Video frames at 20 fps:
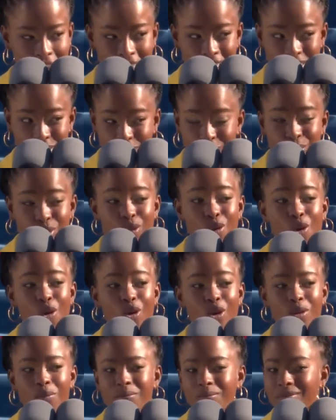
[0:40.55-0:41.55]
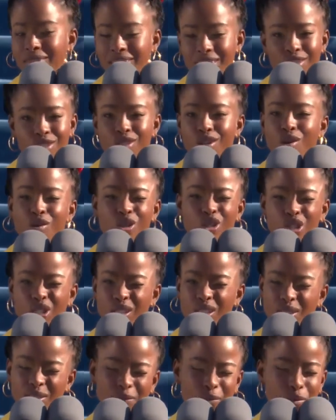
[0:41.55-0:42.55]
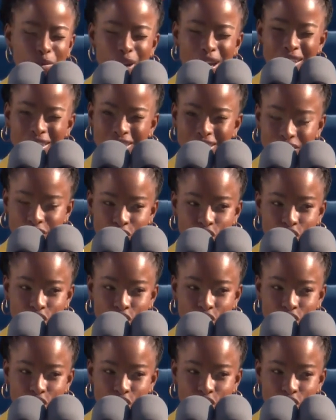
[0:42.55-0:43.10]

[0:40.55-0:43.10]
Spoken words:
and the norms and notions of what